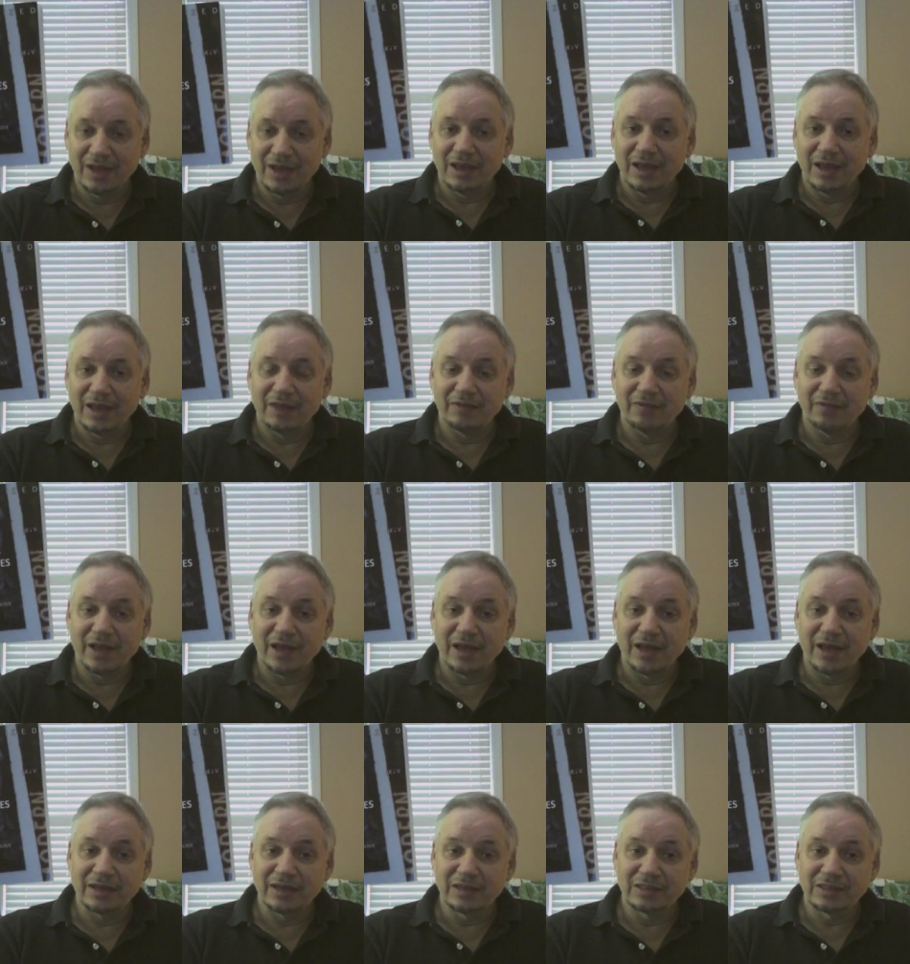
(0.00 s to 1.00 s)
and that
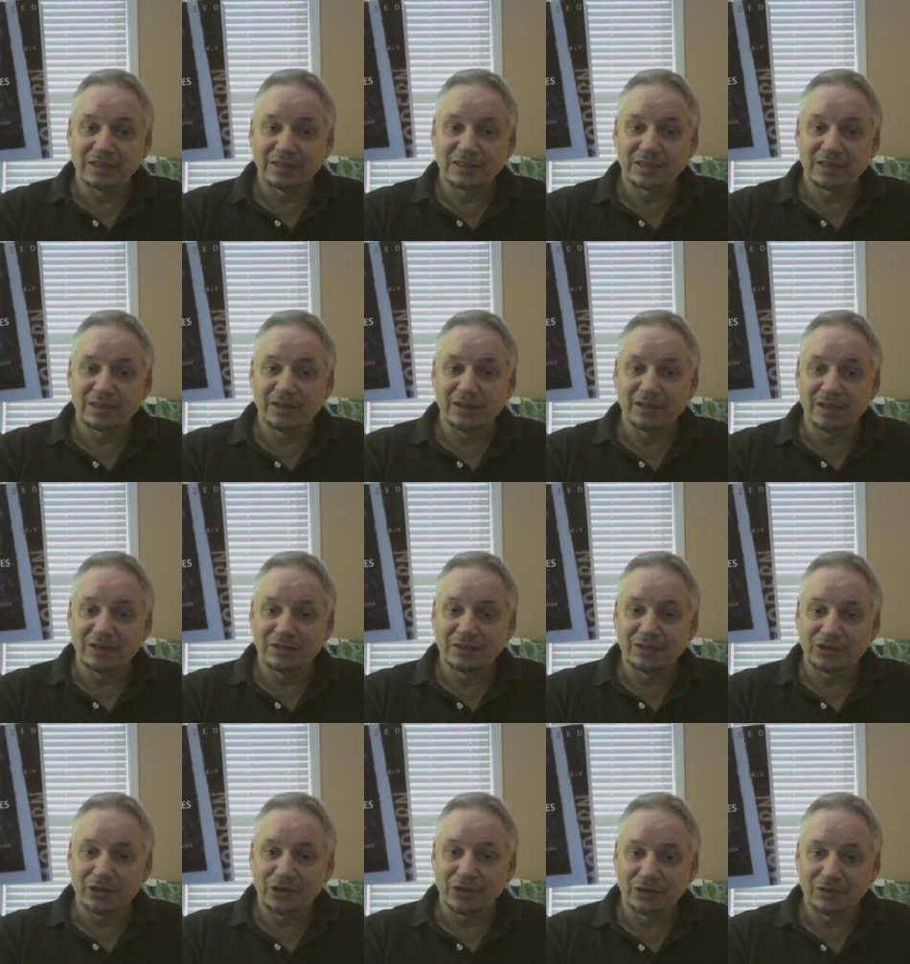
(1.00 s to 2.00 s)
is the
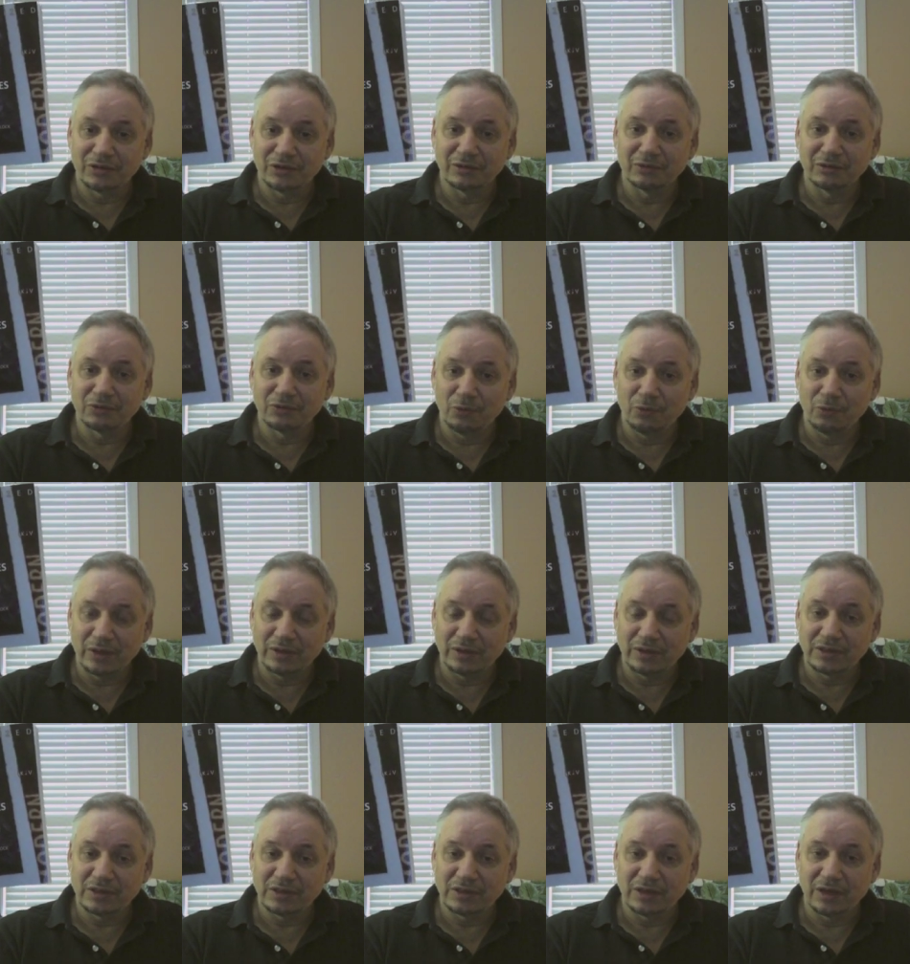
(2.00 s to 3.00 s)
internal
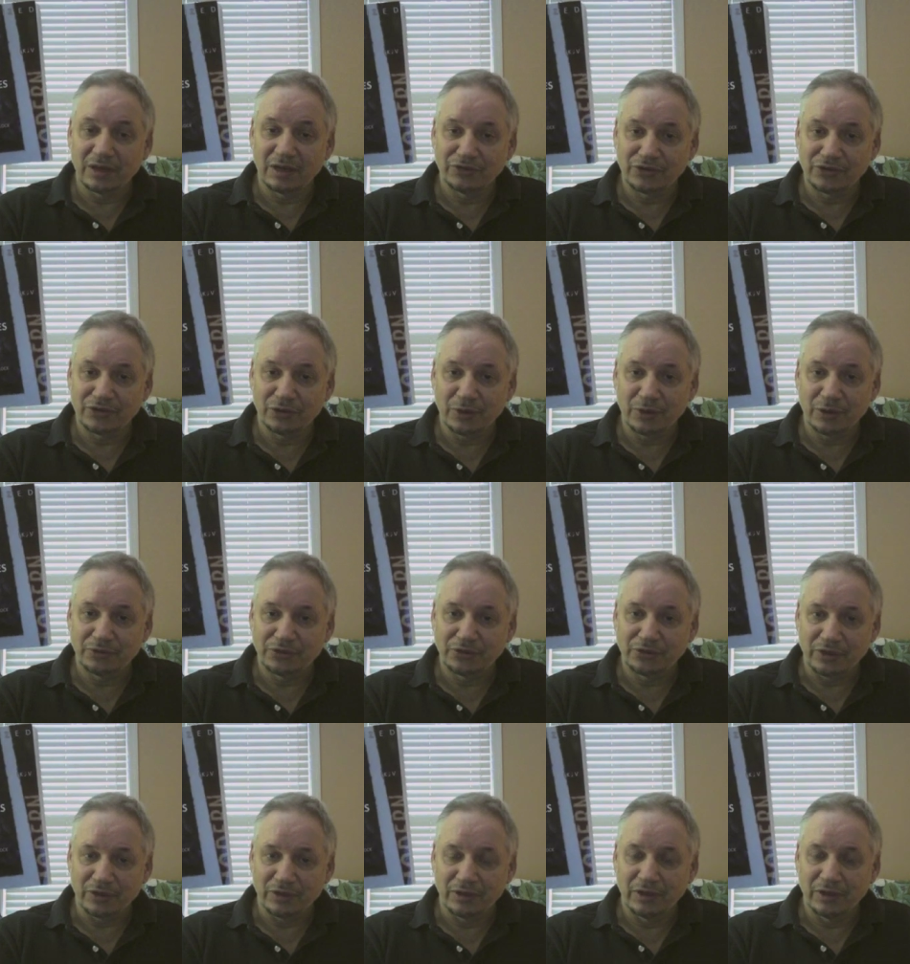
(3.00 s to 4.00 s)
witness of
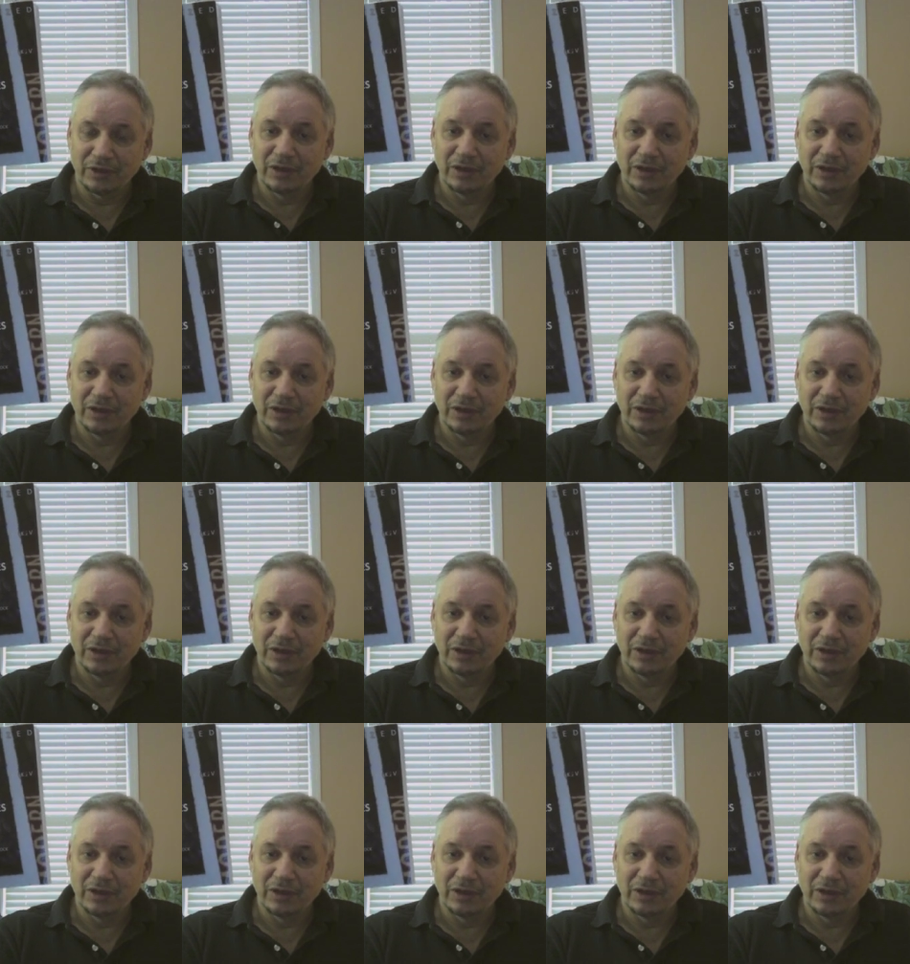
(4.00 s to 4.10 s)
Scripture.